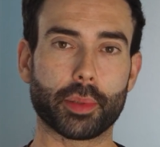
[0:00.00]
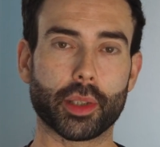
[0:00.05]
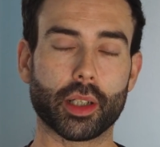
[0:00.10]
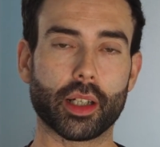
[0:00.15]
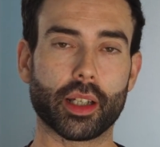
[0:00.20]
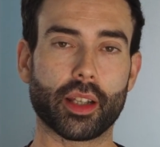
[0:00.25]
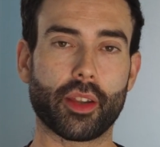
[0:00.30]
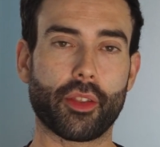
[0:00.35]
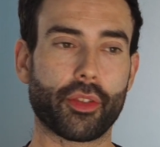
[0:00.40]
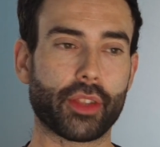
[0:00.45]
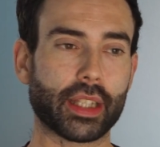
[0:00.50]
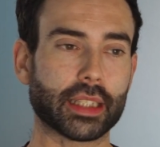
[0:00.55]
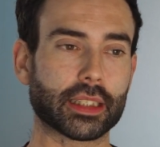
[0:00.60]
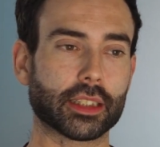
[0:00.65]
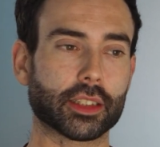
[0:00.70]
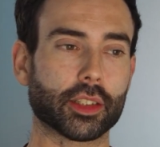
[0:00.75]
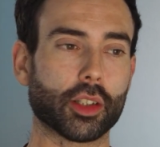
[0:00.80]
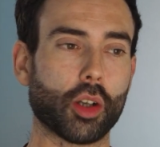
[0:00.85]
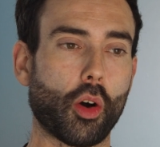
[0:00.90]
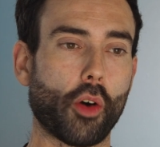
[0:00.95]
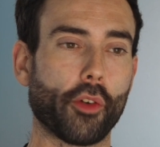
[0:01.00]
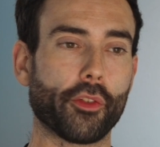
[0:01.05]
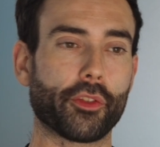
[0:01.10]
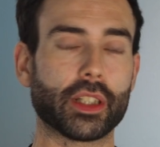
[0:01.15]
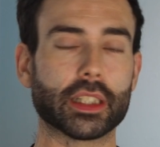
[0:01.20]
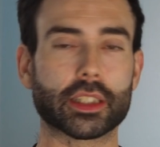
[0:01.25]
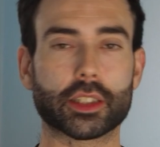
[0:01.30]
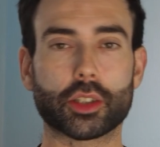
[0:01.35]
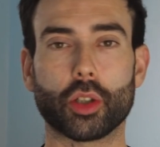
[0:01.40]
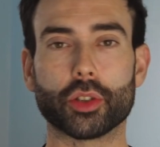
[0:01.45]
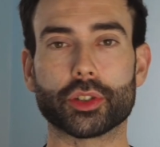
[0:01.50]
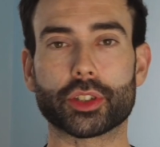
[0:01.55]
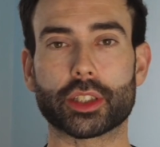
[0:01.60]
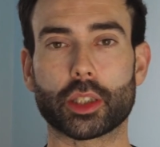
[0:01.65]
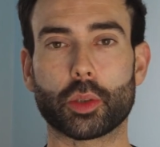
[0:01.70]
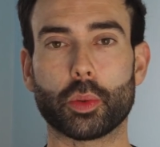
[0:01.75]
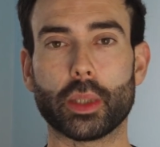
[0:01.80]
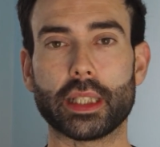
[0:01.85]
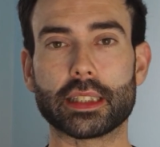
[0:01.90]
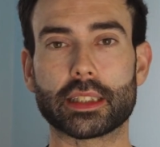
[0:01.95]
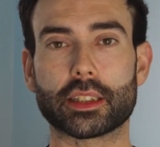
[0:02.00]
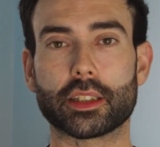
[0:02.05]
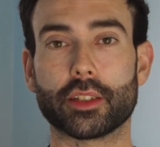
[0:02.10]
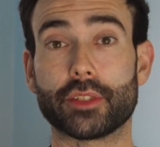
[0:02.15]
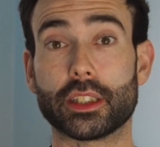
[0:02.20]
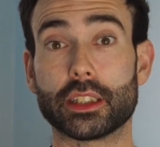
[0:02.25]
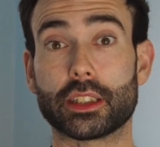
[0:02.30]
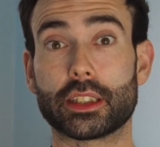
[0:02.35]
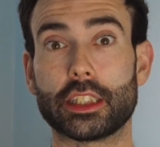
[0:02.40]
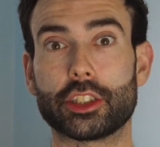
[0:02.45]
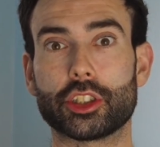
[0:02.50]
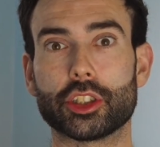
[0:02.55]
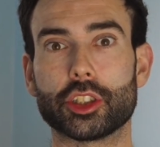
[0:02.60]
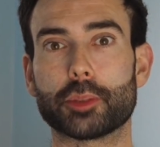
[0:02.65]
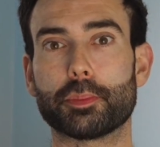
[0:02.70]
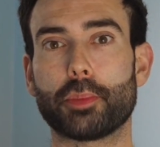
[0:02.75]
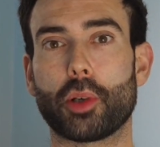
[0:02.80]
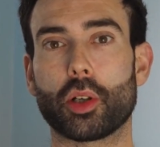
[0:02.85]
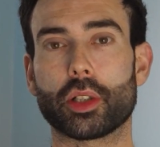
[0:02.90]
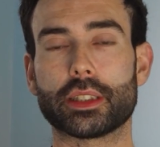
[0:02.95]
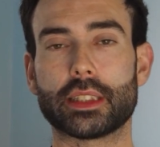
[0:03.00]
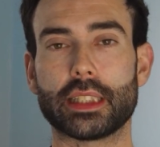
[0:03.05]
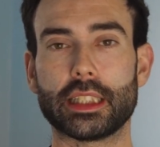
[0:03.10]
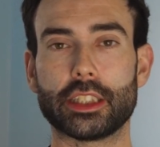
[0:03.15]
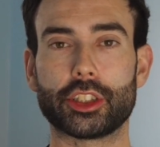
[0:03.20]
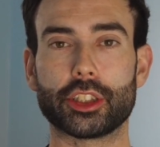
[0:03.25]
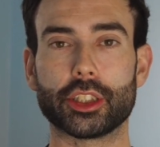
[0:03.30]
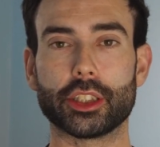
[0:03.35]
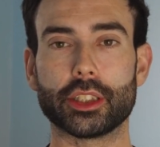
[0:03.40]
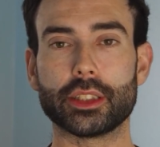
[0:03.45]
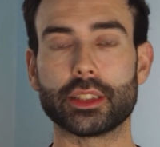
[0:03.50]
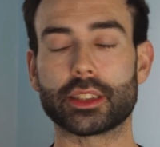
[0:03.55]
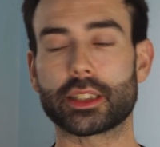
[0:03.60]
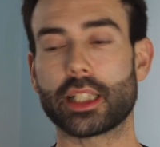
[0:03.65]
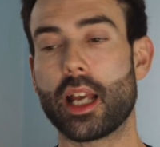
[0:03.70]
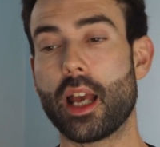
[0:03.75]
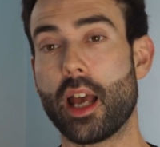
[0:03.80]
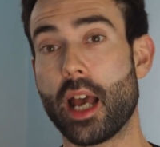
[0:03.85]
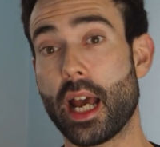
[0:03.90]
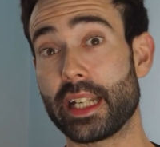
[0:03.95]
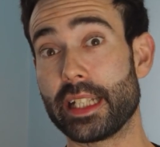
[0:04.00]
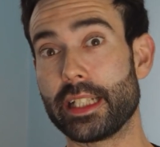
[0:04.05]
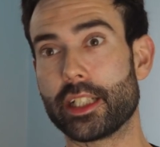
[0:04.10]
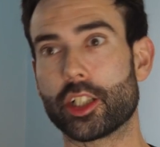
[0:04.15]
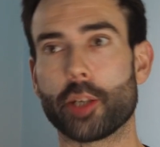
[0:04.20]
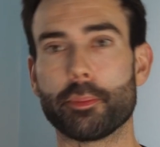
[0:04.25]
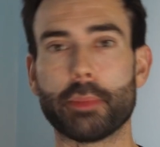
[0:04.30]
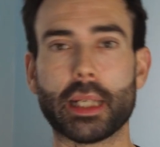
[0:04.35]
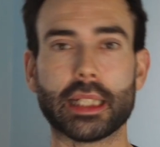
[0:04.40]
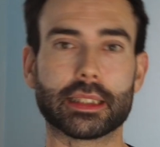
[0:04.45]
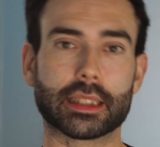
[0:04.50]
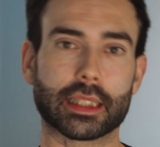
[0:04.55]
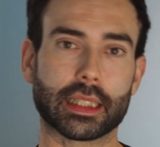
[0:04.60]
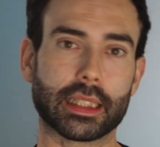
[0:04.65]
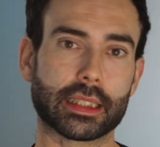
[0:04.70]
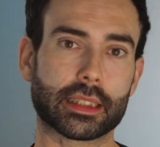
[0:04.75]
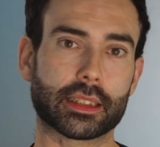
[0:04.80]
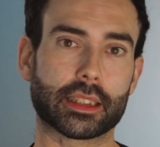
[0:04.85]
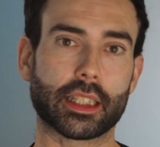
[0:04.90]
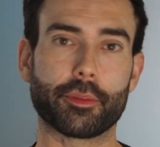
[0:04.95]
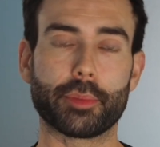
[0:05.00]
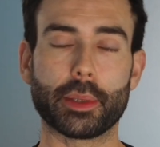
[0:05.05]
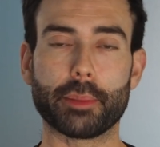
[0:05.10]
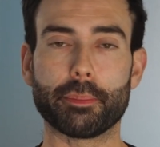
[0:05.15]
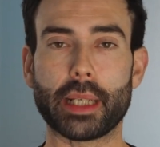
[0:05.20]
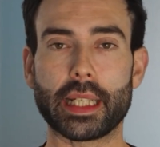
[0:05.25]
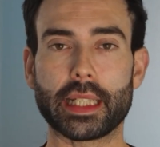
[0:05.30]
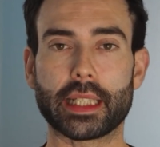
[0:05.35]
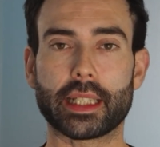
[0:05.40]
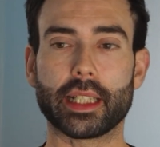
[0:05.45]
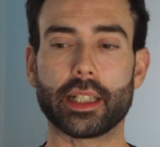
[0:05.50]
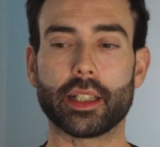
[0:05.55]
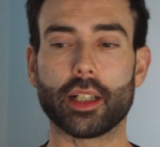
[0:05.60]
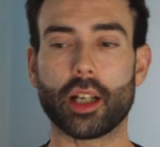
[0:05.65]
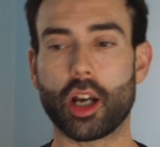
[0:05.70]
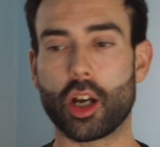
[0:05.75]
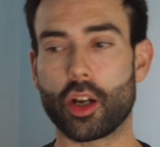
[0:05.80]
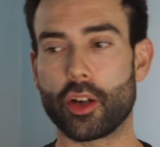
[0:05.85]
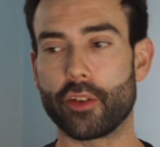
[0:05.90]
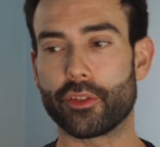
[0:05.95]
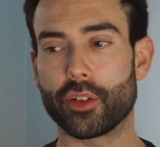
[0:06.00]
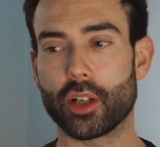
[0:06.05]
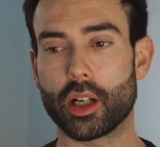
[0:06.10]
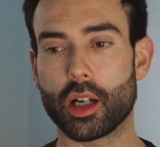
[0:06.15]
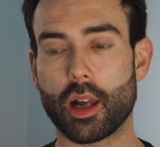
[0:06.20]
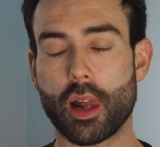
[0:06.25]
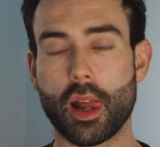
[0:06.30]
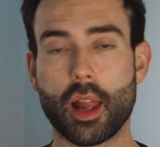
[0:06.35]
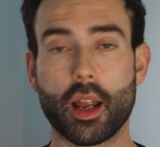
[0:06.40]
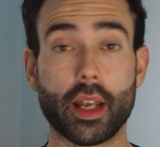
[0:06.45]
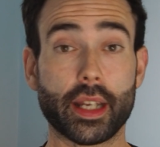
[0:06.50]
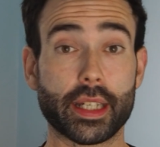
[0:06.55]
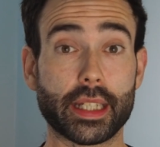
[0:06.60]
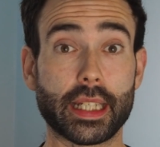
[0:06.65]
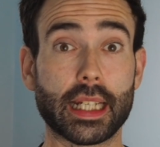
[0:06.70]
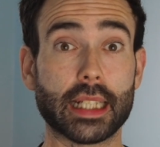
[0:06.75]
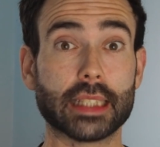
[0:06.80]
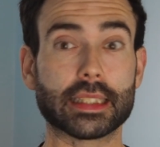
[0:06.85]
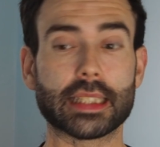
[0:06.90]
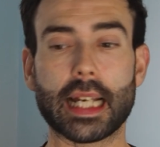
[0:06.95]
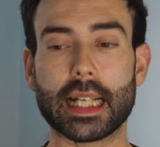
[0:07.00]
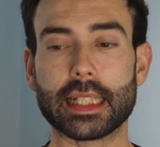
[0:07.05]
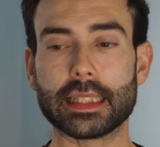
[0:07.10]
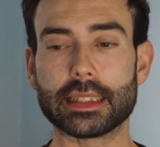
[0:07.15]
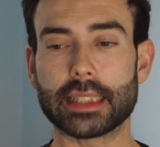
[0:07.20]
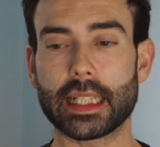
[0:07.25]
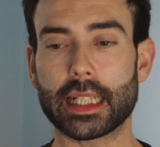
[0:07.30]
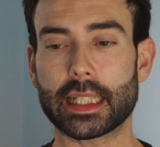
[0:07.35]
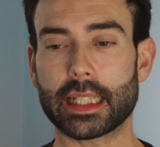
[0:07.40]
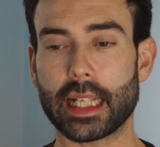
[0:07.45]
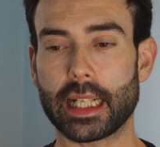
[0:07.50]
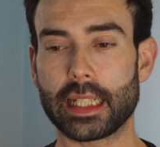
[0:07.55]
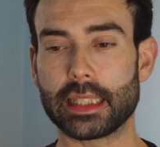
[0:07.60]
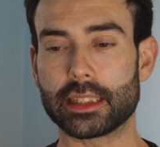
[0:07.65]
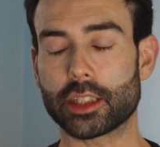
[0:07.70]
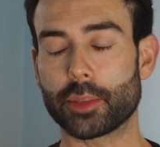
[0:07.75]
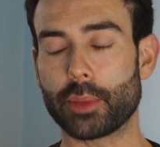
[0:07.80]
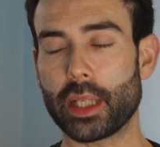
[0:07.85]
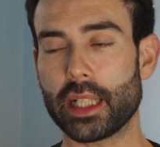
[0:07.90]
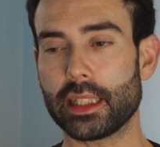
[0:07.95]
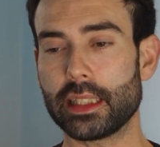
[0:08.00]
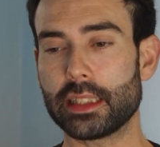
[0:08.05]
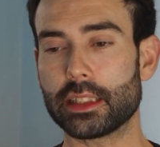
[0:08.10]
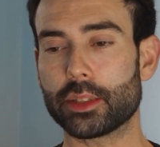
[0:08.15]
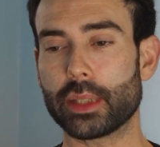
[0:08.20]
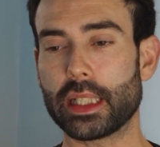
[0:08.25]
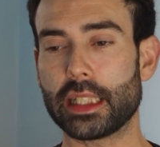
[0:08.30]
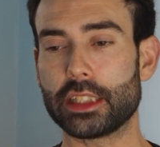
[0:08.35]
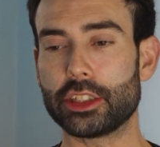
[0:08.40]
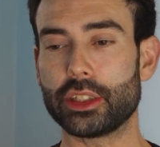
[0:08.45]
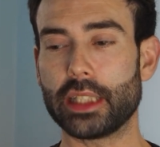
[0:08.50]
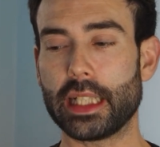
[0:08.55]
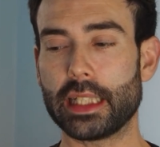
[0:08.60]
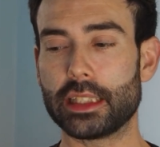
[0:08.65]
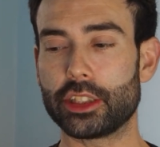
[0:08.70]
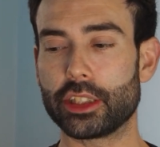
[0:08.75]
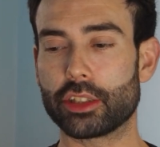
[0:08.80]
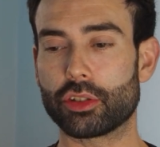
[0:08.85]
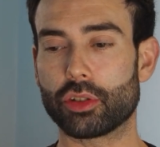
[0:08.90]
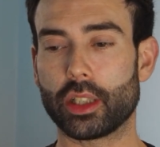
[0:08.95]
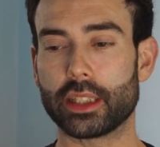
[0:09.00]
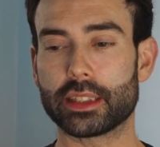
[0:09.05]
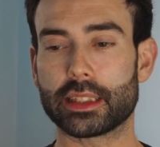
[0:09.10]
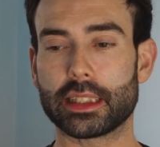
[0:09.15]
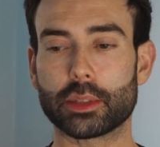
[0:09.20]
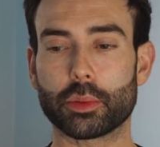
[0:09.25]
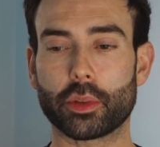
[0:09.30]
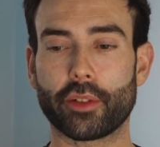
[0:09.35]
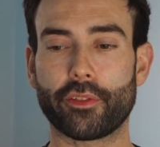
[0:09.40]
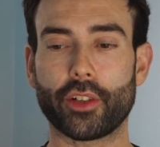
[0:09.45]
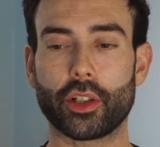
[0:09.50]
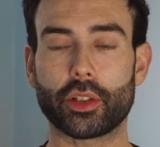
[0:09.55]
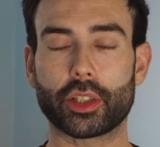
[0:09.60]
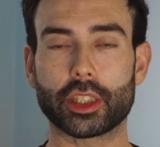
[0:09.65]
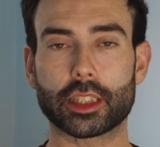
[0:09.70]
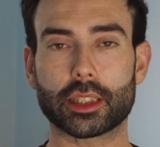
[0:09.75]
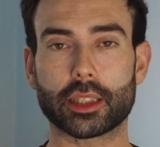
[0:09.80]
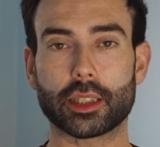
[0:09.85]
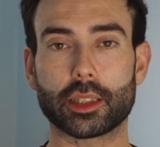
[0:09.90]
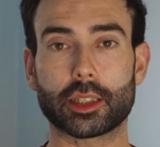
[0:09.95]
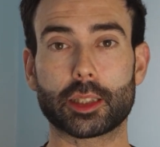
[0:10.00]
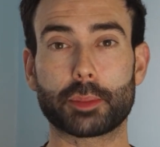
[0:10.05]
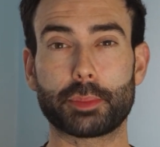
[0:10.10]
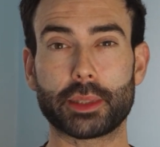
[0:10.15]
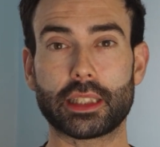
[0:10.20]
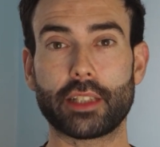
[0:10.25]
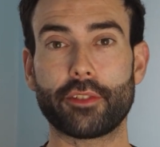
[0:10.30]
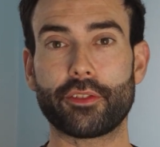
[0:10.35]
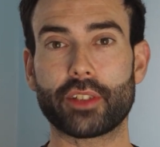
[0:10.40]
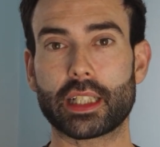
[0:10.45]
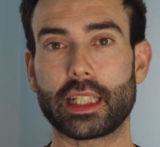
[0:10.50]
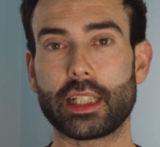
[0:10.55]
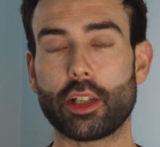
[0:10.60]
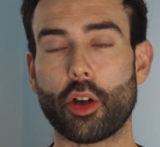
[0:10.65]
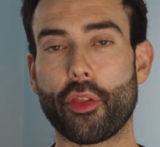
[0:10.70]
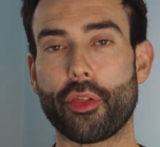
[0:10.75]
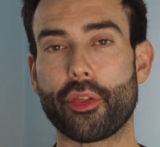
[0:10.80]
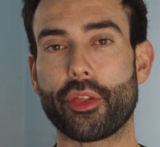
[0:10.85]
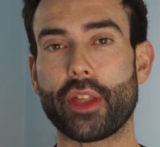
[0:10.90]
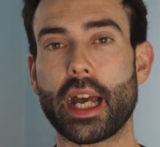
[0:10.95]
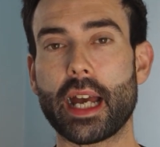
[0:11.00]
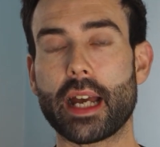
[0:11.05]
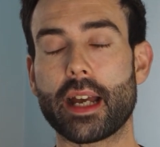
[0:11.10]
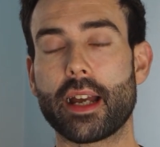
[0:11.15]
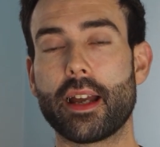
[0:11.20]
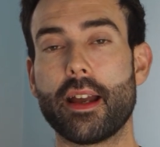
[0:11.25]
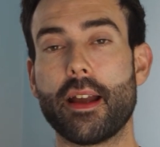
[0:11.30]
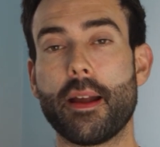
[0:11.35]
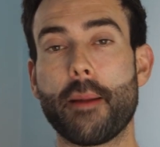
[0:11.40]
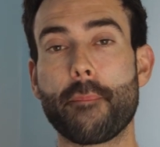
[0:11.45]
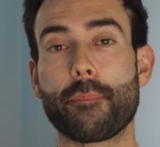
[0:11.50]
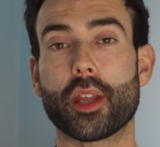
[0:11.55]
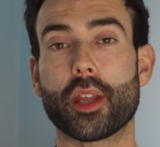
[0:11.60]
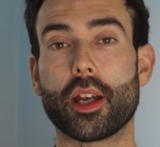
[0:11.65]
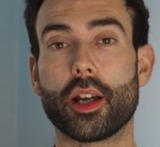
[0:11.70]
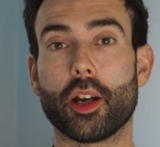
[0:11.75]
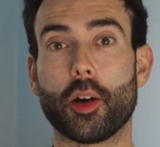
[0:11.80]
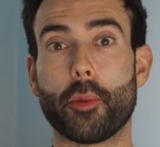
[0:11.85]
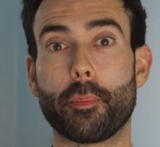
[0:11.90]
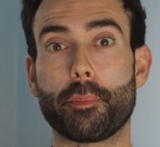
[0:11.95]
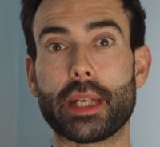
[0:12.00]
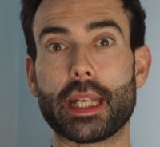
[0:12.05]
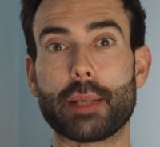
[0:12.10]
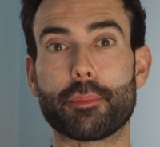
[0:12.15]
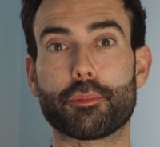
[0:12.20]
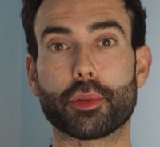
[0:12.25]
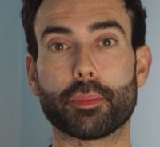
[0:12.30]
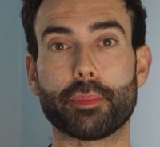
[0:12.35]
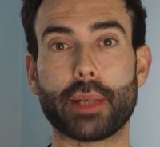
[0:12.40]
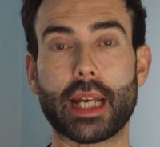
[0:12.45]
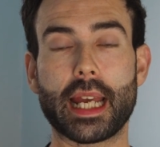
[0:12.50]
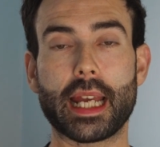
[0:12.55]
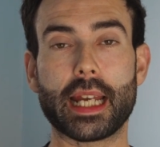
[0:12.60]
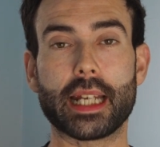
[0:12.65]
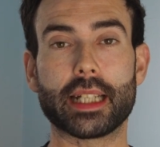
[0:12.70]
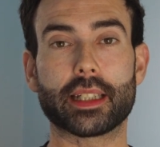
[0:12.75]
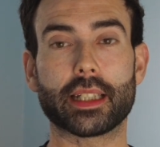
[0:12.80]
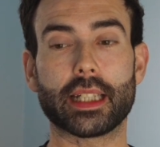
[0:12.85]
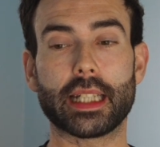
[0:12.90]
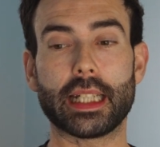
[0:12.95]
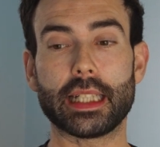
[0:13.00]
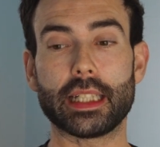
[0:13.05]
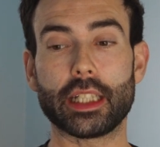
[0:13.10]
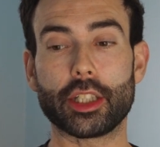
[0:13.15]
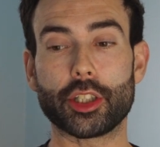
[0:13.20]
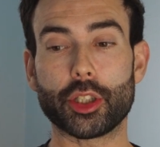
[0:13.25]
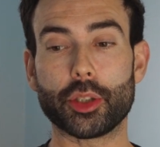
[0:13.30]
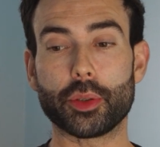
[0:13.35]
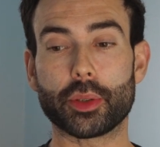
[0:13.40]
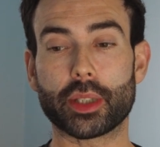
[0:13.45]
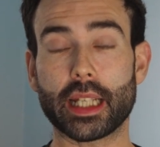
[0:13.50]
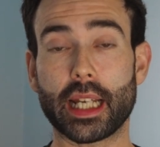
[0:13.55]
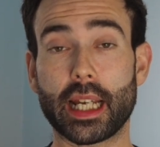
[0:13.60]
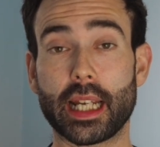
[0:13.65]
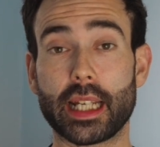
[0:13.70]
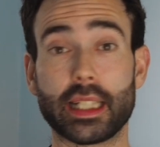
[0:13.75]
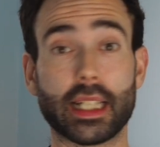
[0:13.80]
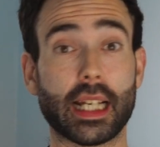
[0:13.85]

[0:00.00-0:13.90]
But this is an obvious consequence of decisions politicians and eco-mentalists have been making over years and decades. So we're heading into an energy crisis. I want to focus specifically on that, on being prepared in the UK.